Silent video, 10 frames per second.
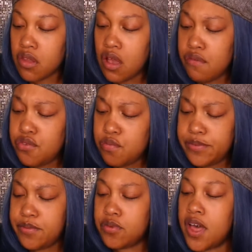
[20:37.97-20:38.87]
a few
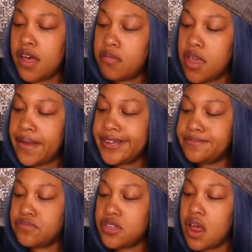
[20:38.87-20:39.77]
people comment,
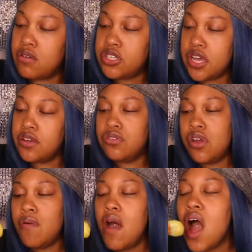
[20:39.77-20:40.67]
and I was like, you
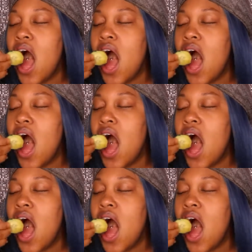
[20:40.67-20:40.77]
know what?